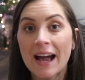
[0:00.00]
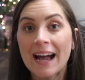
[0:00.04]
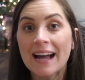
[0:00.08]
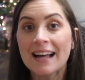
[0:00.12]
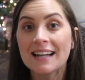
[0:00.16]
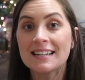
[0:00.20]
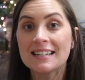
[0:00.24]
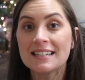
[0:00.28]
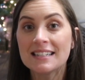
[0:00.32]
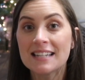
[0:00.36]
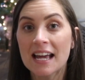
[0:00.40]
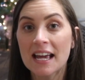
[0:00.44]

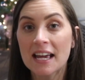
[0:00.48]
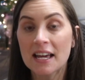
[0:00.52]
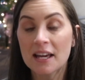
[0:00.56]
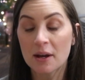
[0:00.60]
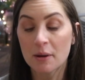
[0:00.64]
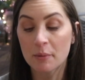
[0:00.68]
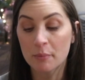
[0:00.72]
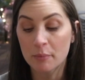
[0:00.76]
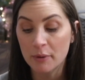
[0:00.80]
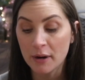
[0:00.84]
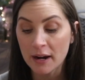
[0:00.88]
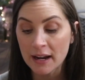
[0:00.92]
had to take
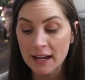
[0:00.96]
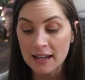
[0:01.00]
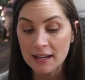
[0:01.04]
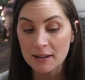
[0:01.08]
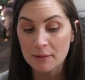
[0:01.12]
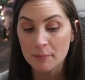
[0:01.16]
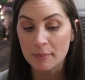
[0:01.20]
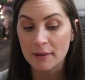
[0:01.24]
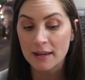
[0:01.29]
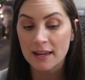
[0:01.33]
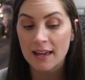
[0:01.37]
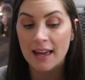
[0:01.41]
a
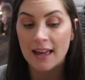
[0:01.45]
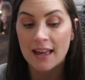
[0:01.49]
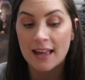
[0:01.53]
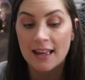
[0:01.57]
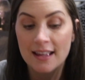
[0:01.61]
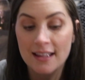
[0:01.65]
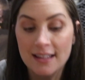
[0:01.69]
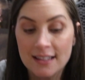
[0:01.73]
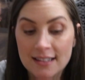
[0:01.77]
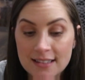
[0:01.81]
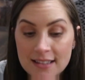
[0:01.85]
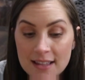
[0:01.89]
break
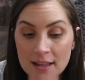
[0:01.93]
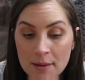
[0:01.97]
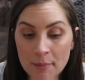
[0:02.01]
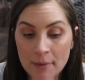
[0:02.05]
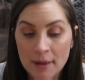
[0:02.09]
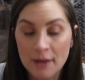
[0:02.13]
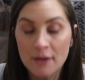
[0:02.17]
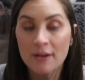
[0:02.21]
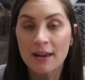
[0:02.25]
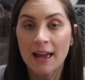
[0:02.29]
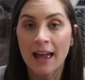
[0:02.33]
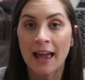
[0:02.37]
because the
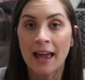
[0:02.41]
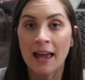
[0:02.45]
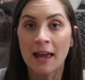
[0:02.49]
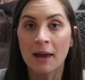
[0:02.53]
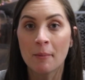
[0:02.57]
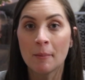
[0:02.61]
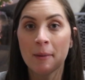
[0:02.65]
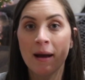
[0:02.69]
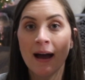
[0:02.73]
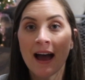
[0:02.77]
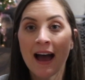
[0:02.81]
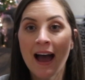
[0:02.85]
mail
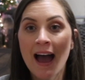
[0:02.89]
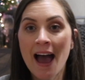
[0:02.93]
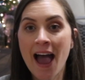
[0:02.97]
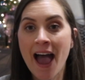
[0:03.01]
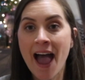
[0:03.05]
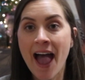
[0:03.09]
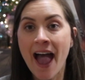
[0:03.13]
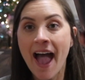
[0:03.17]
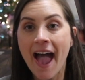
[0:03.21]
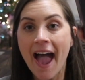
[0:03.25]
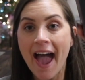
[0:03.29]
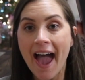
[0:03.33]
came and
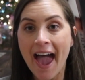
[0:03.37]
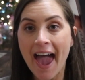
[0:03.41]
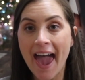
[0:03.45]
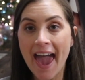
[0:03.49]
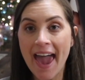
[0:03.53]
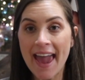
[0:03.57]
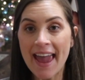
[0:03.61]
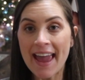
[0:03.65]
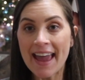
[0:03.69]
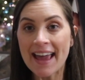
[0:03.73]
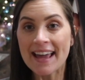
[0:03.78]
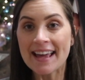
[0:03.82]

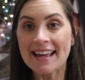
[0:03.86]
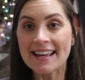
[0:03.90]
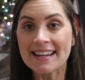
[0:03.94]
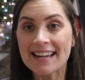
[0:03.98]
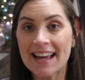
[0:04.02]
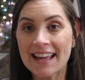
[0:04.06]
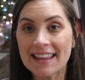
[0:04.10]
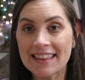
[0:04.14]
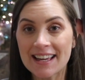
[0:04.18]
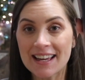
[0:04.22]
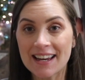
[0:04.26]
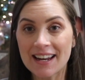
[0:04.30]

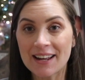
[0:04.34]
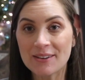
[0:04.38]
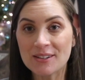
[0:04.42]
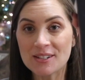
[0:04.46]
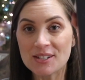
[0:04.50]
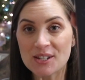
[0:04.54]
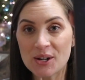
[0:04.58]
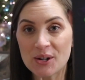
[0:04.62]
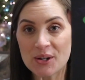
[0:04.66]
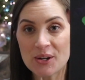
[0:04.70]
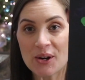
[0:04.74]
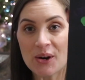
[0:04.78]
I thought I
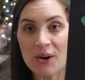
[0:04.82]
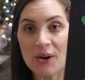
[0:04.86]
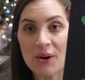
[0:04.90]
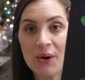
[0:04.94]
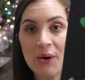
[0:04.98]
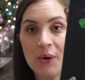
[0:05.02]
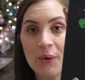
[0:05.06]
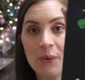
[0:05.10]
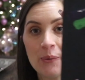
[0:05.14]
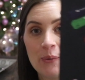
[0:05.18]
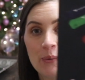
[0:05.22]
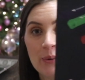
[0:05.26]
would show
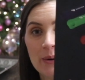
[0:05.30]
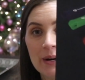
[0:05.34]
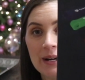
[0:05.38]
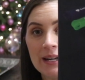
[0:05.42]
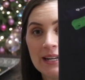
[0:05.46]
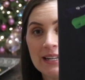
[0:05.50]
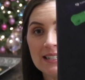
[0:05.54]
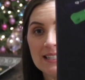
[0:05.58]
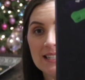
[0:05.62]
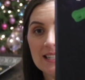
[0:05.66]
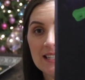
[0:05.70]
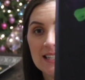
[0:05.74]
y'all
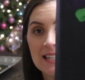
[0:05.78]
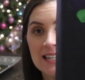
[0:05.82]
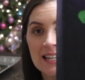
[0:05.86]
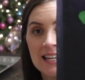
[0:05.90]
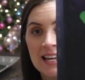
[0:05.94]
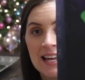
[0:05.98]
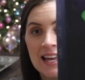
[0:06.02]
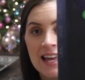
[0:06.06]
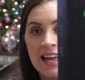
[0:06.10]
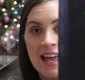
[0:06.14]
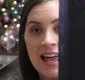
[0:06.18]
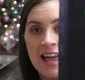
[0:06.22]
what
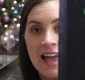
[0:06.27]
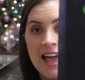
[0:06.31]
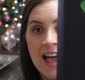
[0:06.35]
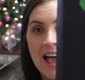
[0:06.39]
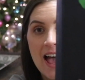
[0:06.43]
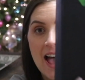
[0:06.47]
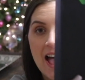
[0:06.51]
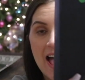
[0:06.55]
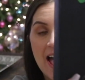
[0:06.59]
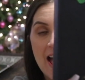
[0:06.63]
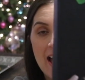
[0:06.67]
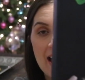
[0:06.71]

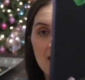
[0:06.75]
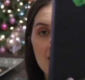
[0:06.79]
I